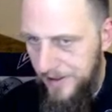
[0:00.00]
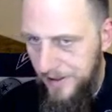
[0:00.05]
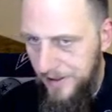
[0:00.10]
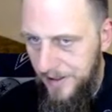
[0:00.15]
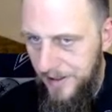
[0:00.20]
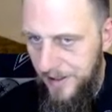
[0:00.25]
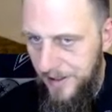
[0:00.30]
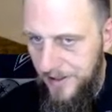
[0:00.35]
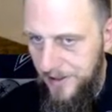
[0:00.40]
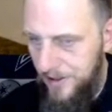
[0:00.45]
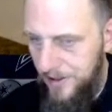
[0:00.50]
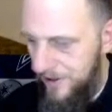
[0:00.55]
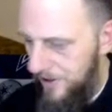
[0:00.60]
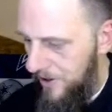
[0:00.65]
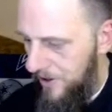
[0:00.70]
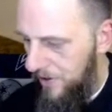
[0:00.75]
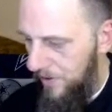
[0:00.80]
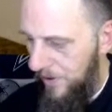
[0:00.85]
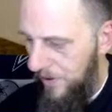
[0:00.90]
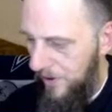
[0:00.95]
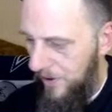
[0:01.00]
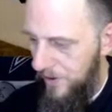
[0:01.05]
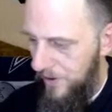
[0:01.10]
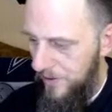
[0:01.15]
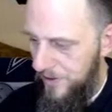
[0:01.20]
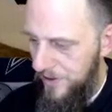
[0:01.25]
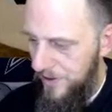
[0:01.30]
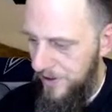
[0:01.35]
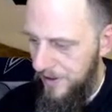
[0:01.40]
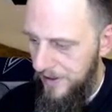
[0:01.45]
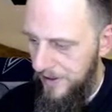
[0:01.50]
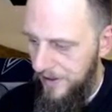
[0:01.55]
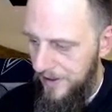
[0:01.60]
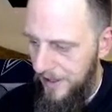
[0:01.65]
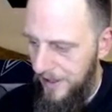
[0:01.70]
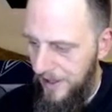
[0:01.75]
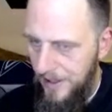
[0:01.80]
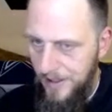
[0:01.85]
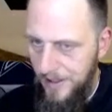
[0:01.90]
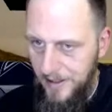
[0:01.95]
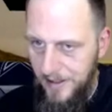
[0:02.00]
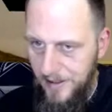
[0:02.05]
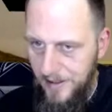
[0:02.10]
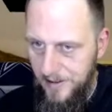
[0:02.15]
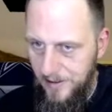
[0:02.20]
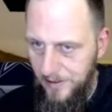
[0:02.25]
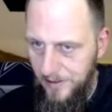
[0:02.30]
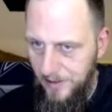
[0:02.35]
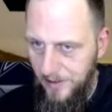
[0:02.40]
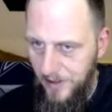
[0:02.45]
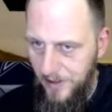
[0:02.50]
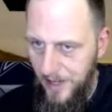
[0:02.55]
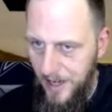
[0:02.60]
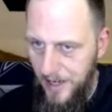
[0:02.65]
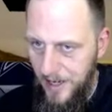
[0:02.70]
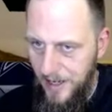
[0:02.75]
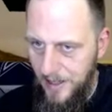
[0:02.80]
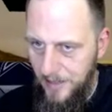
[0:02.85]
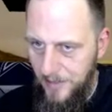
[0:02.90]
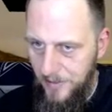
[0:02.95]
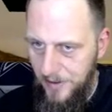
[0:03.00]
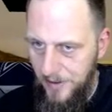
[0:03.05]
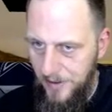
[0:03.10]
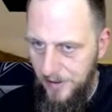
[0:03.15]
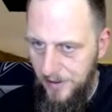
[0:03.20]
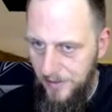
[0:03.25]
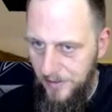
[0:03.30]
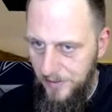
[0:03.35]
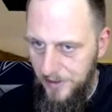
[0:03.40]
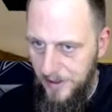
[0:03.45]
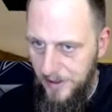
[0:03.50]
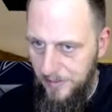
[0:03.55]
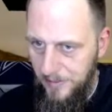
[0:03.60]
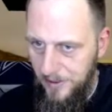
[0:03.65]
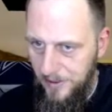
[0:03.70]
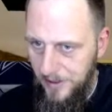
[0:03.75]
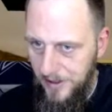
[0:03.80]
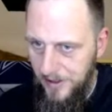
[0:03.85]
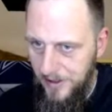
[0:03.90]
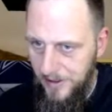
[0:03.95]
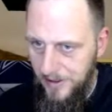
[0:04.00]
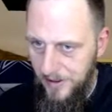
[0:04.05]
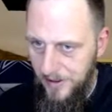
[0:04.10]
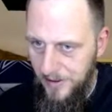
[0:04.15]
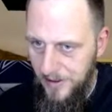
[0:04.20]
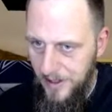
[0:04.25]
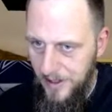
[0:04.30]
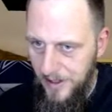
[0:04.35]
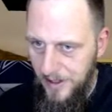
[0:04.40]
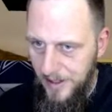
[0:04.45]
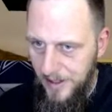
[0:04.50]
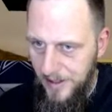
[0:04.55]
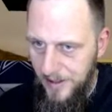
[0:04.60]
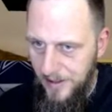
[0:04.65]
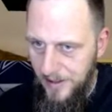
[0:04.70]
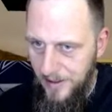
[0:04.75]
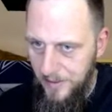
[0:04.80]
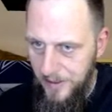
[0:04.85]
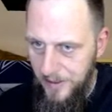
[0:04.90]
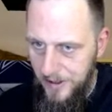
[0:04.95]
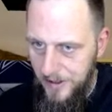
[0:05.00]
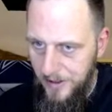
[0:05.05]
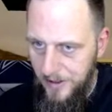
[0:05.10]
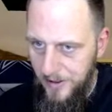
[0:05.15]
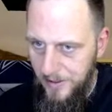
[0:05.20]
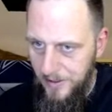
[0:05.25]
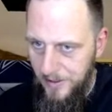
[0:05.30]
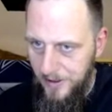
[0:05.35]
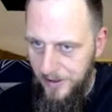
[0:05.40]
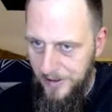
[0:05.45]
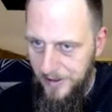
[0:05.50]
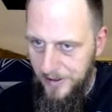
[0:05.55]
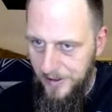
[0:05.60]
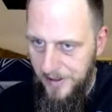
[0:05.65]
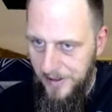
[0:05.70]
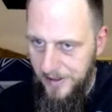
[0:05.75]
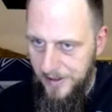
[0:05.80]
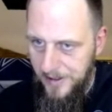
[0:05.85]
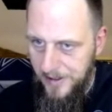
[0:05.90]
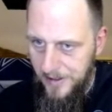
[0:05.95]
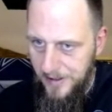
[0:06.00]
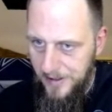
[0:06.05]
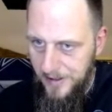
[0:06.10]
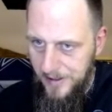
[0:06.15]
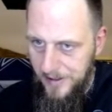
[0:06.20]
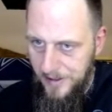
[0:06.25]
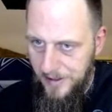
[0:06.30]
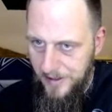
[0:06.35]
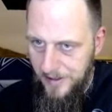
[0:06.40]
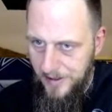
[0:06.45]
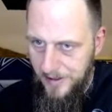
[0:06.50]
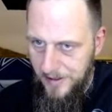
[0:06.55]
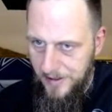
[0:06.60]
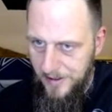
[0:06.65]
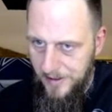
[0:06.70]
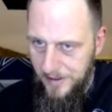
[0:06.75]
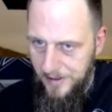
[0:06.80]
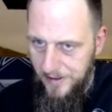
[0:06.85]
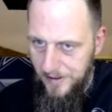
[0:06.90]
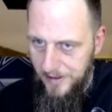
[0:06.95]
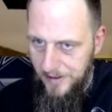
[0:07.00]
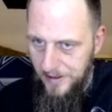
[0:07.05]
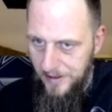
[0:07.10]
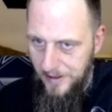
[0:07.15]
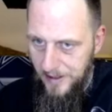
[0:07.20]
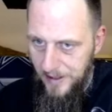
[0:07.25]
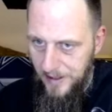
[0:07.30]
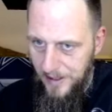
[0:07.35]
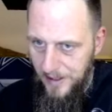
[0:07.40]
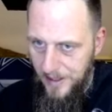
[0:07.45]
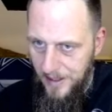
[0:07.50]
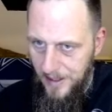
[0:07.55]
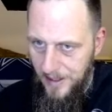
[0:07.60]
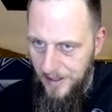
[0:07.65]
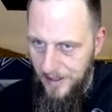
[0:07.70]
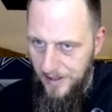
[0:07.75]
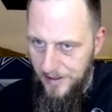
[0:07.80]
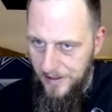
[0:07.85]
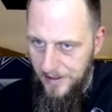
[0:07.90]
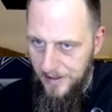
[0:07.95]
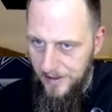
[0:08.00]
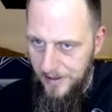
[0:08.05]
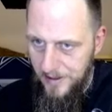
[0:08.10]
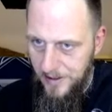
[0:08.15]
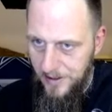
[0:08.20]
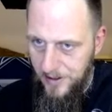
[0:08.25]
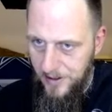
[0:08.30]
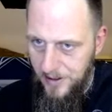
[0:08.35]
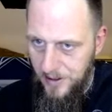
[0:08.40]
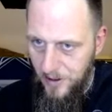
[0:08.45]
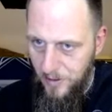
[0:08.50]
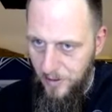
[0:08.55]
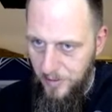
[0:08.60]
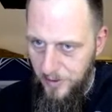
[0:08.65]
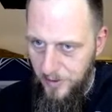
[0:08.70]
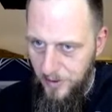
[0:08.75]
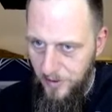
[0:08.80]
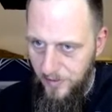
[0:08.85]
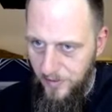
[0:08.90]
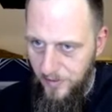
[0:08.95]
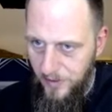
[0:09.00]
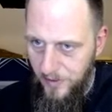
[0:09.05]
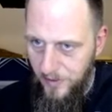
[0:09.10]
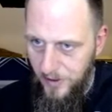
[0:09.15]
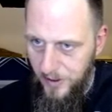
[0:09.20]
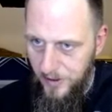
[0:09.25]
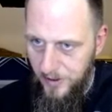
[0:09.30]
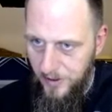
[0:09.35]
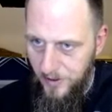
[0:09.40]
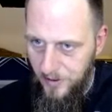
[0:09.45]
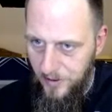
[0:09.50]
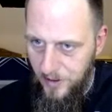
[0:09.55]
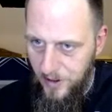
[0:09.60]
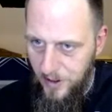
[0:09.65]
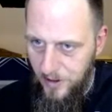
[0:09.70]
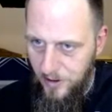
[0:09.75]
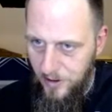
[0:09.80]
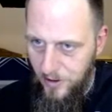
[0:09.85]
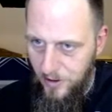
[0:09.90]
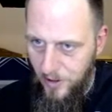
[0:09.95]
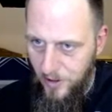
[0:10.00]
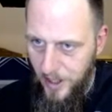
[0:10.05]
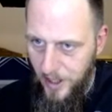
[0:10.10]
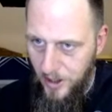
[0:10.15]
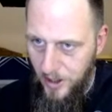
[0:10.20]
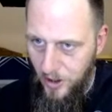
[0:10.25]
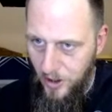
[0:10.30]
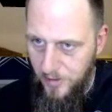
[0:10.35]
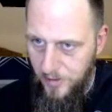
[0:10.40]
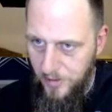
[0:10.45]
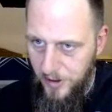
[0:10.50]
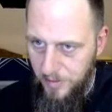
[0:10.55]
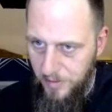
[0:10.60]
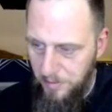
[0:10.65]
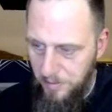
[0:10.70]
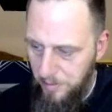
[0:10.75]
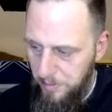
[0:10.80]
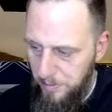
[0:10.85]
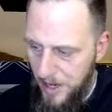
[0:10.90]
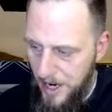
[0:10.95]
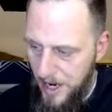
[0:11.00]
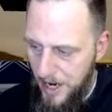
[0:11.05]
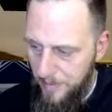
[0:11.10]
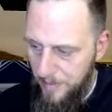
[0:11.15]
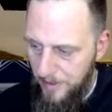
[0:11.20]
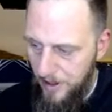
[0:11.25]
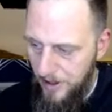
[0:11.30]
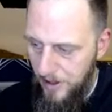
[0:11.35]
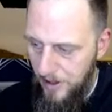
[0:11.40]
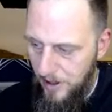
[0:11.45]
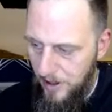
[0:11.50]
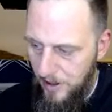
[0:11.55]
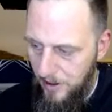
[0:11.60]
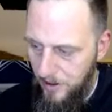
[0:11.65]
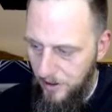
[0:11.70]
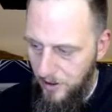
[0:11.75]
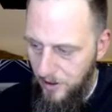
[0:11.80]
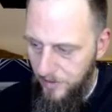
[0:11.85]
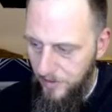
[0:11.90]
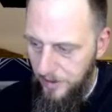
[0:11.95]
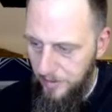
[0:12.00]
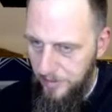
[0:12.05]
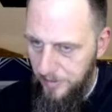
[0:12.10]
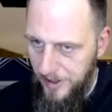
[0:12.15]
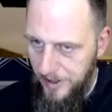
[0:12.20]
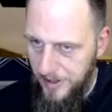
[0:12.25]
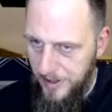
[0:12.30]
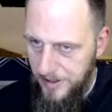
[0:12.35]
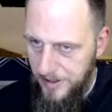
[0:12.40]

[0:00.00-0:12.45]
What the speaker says: it's so close that it gets a little headache when I'm looking. So there we go. Look at this. Nice. Just so beautiful. Look at those trichomes just popping all over the place.